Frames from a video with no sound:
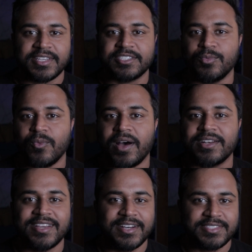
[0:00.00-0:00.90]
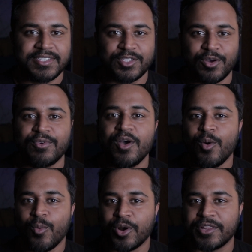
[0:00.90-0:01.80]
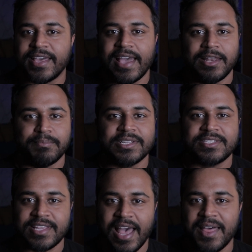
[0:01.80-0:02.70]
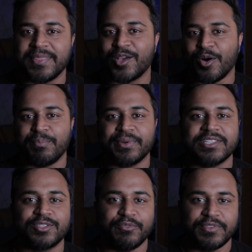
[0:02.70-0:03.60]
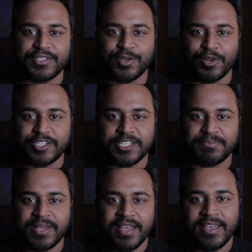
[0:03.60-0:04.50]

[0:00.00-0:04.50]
Section 1 consists of what are the elements and the components of the scholarship.